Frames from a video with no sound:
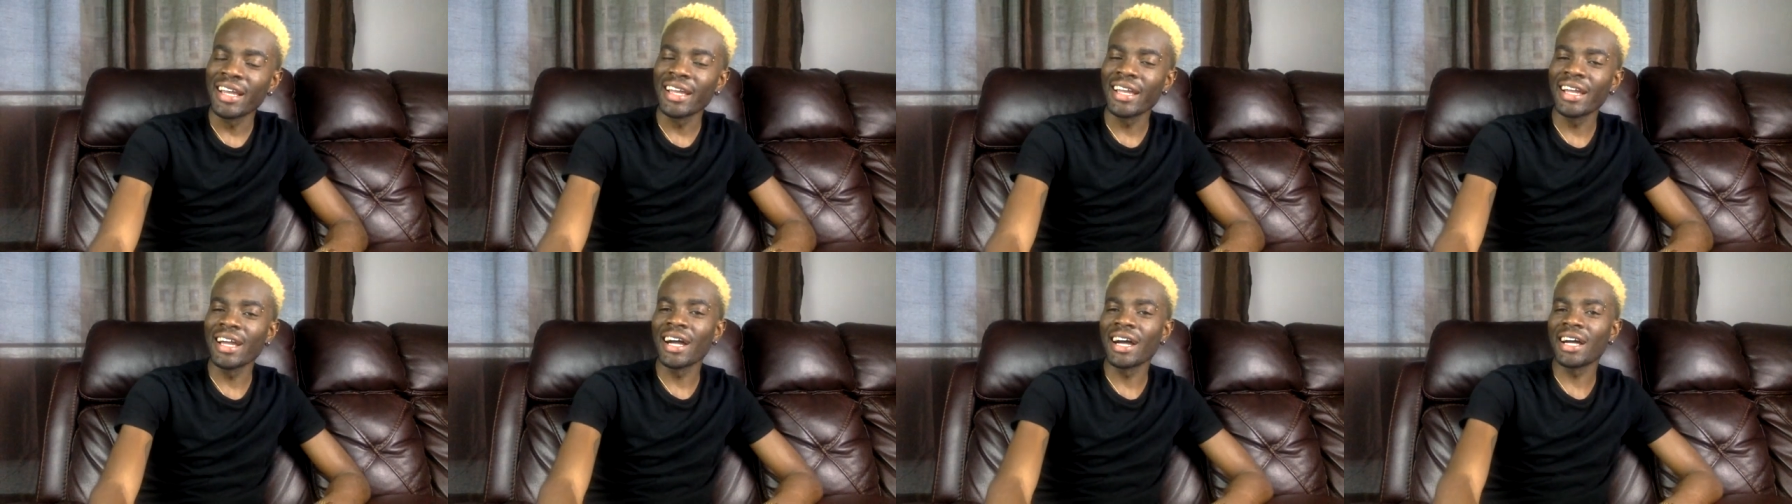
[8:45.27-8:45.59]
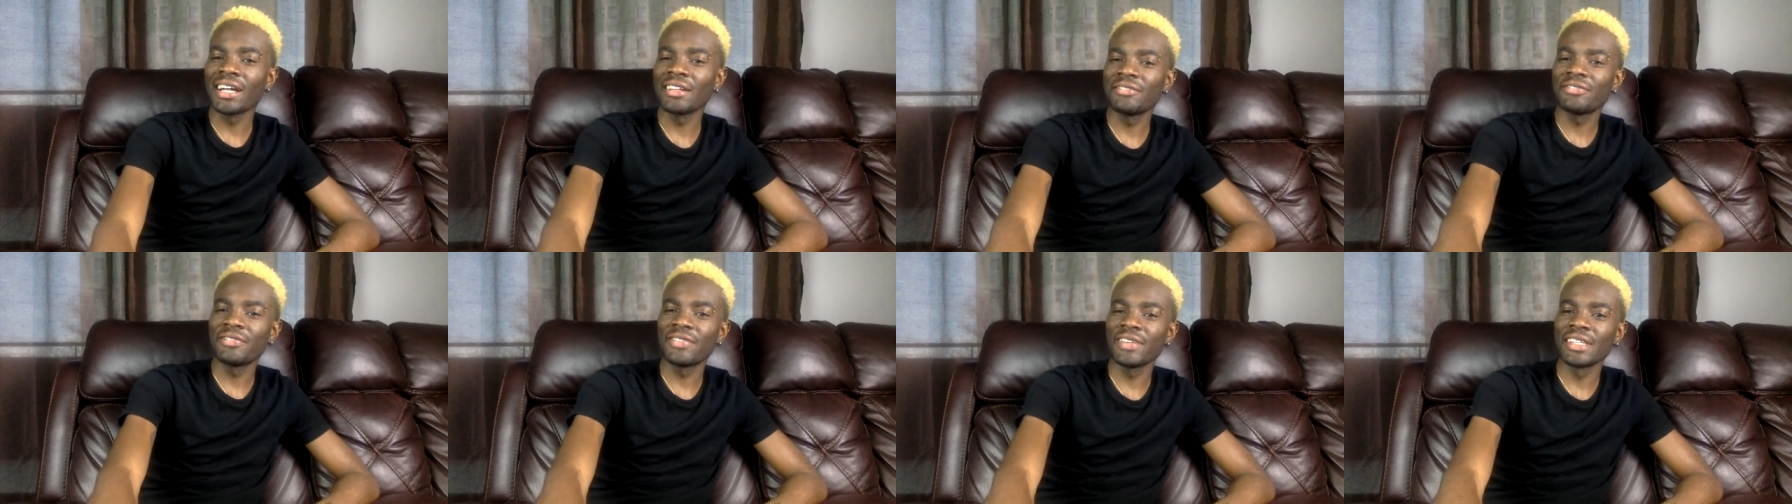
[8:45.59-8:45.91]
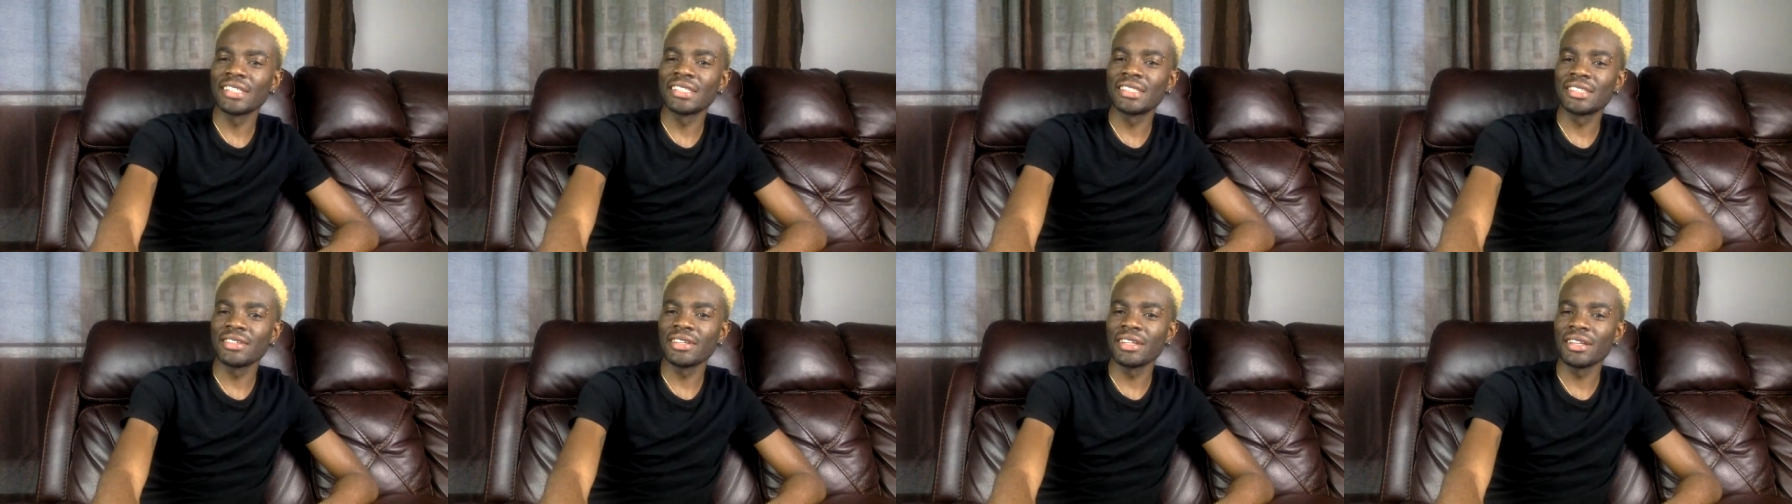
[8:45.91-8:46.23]
hey, hard
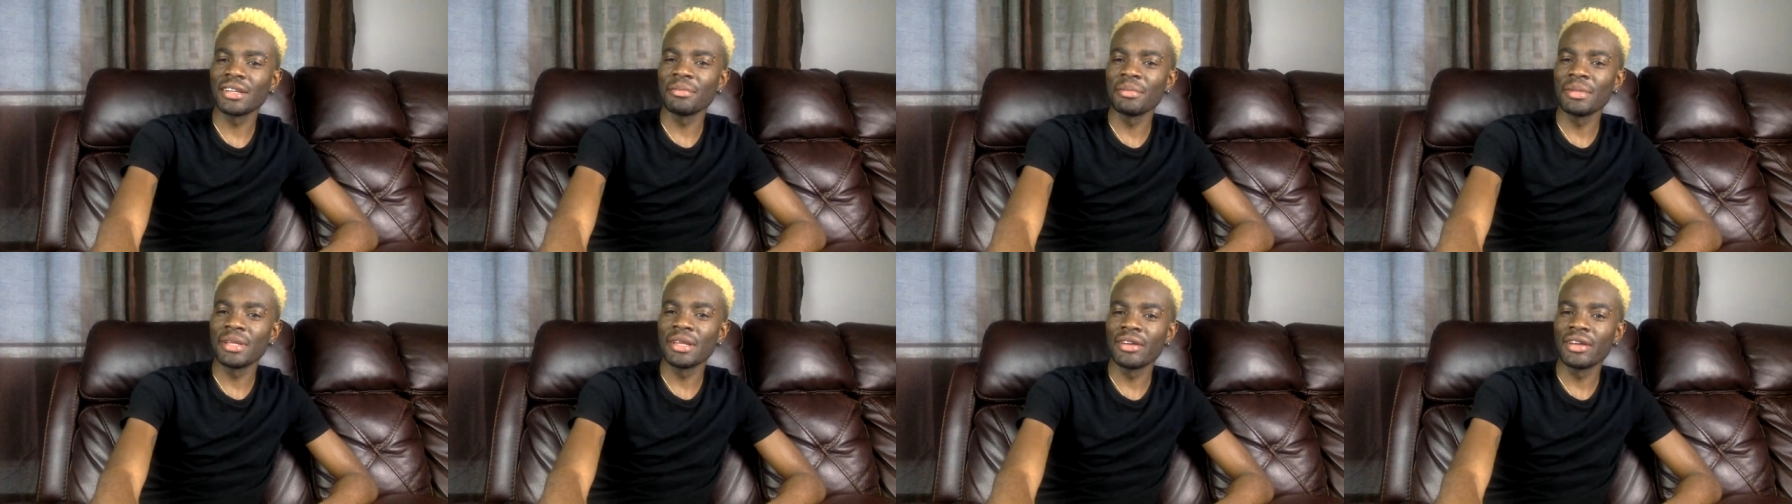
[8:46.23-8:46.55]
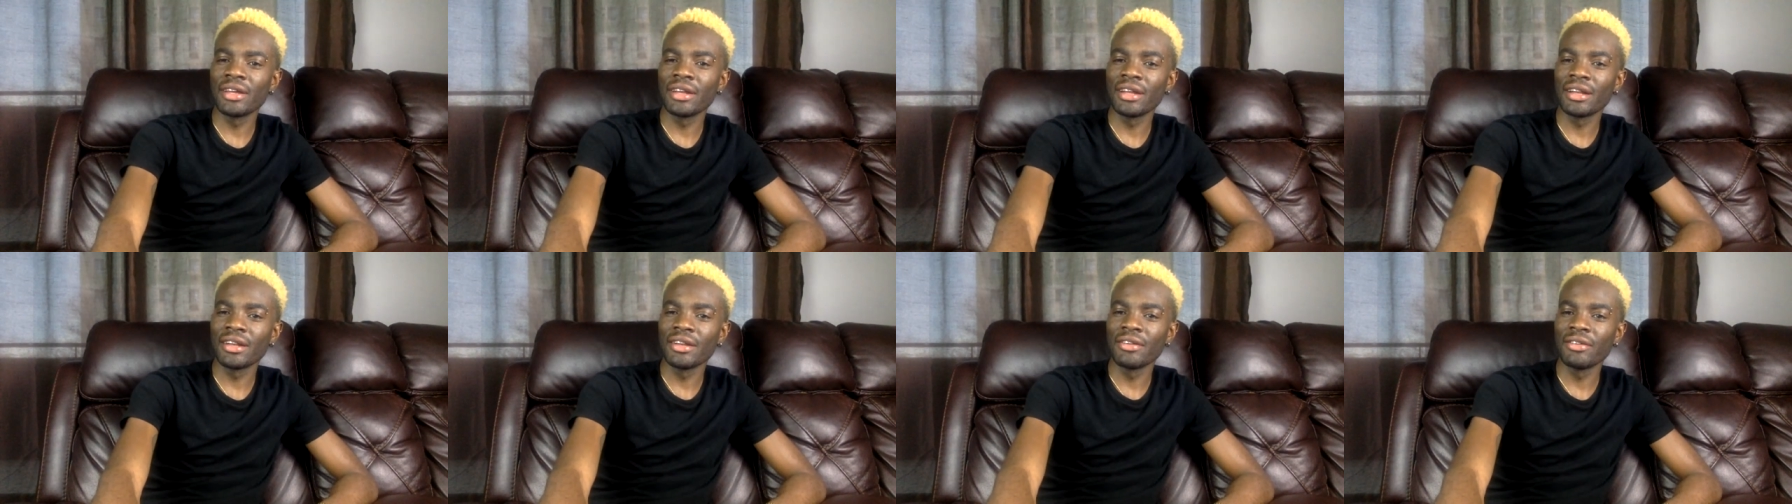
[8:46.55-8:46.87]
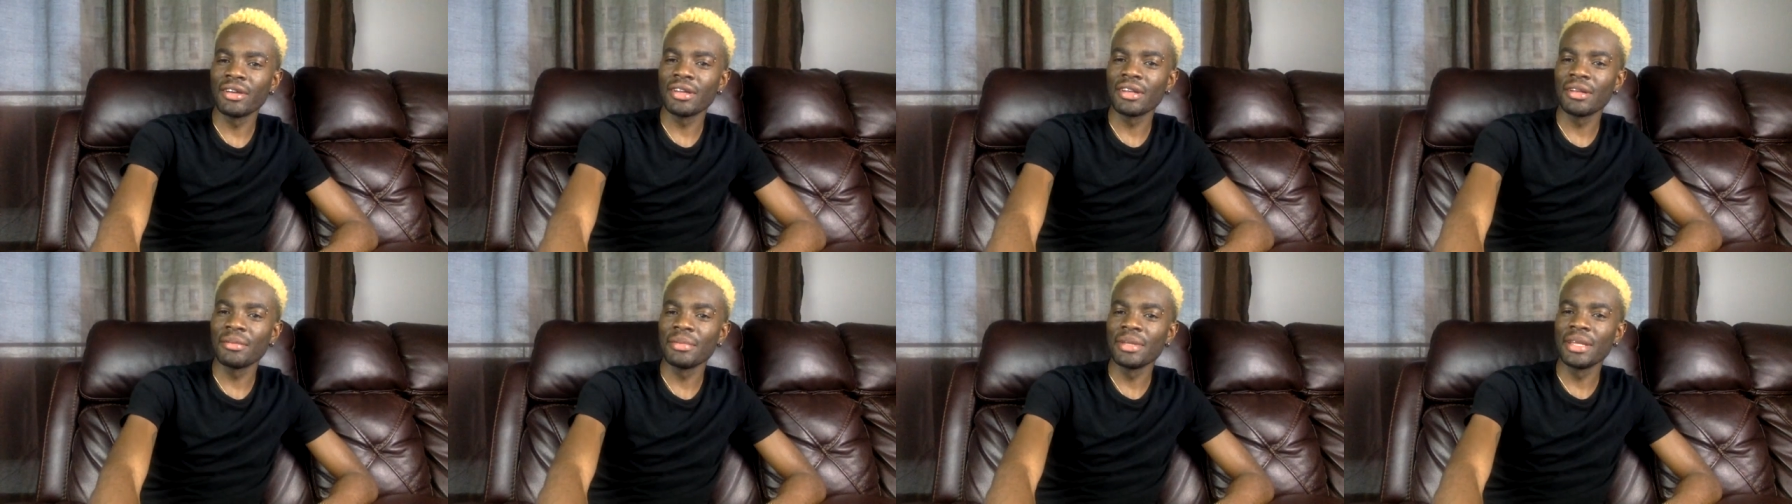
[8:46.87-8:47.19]
face, you know, be, you know,
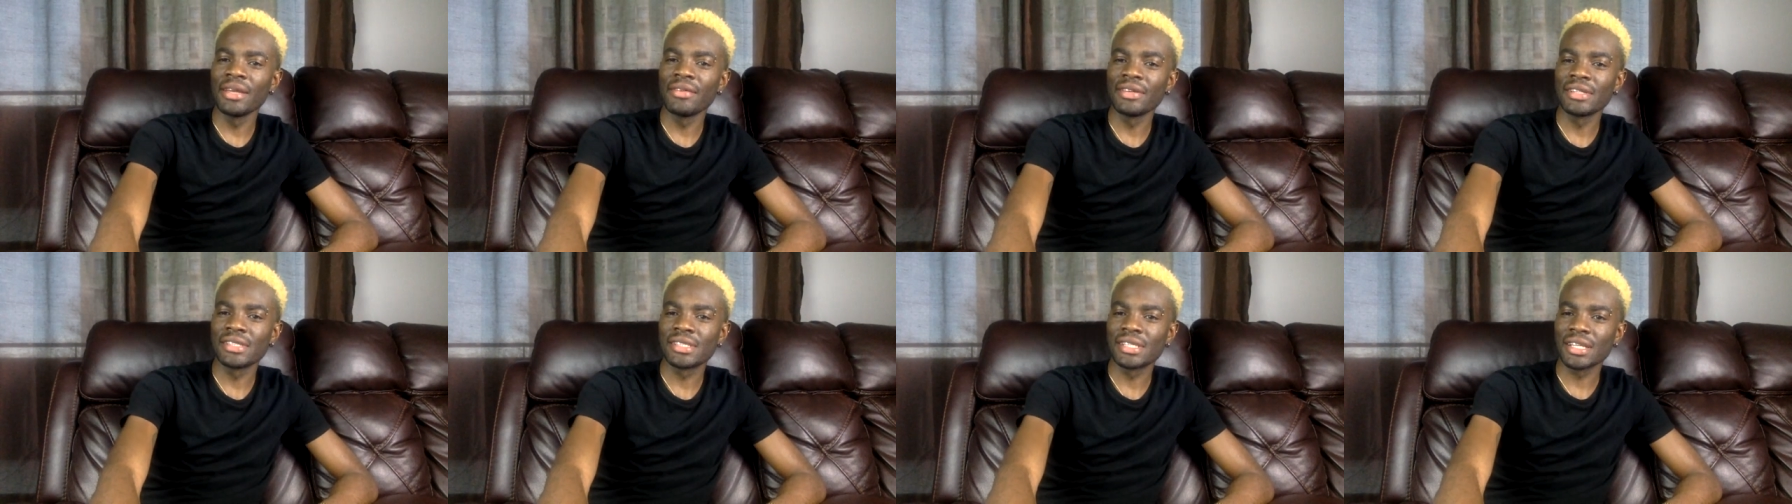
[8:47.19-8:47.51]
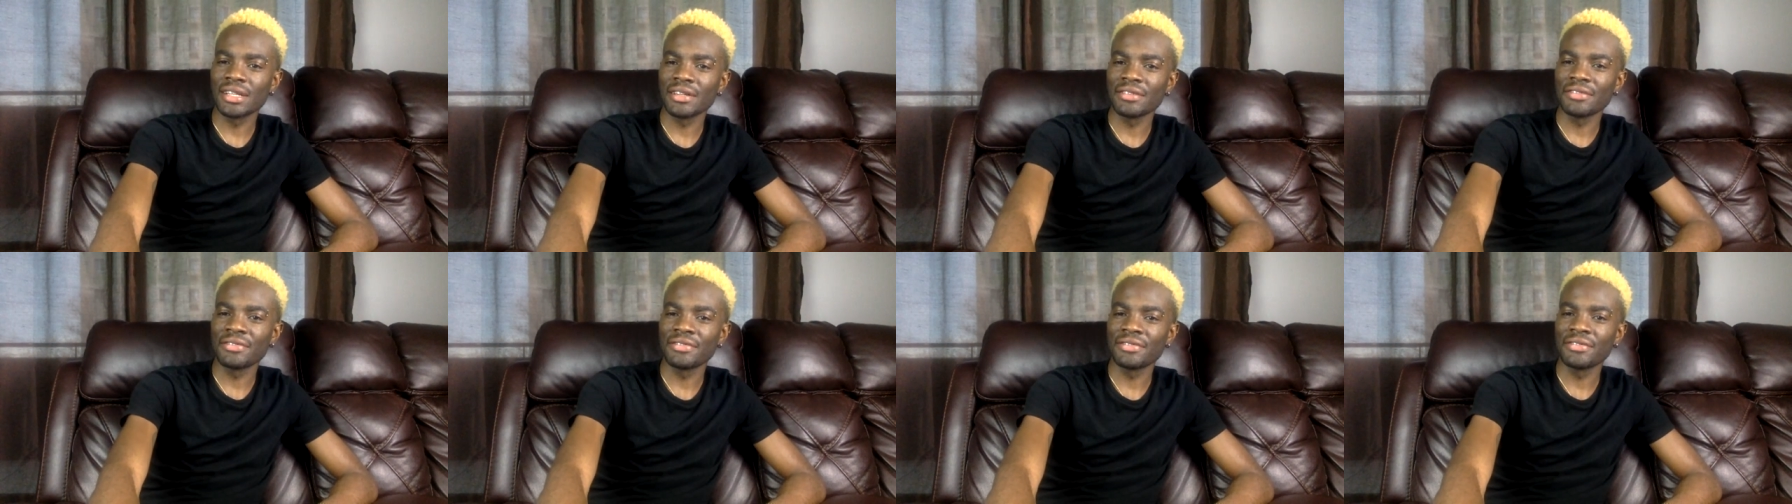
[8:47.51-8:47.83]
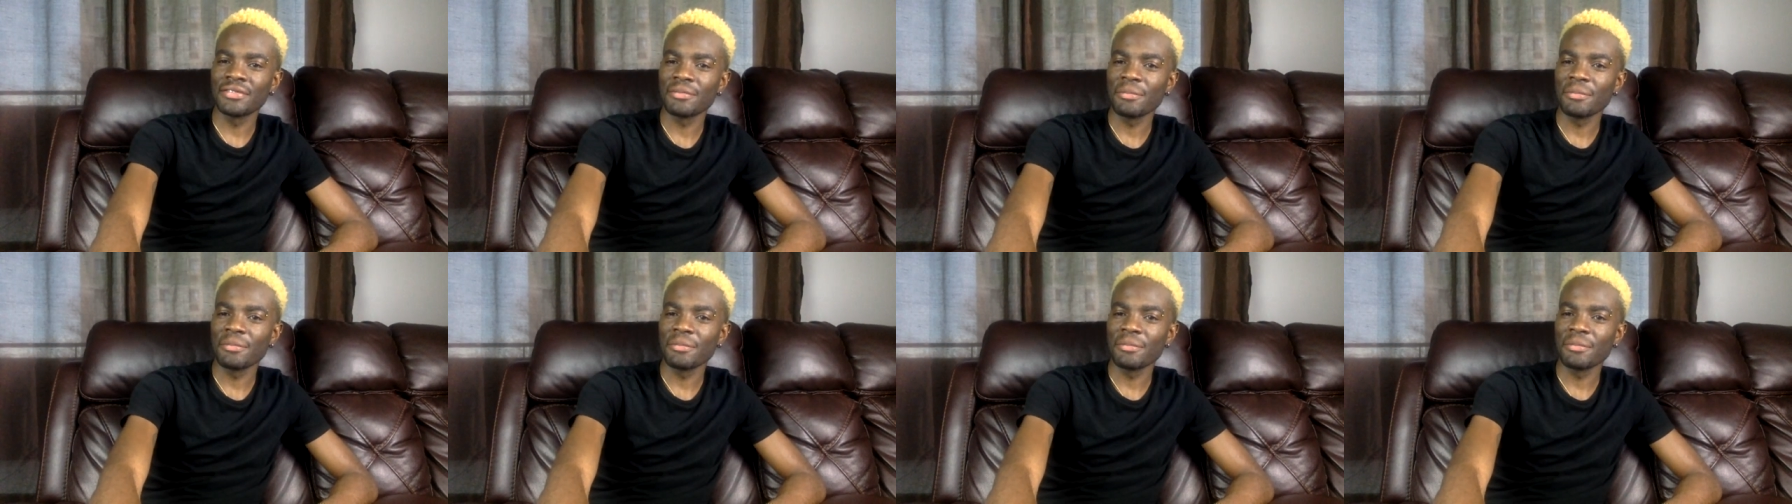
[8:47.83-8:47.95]
you be yourself.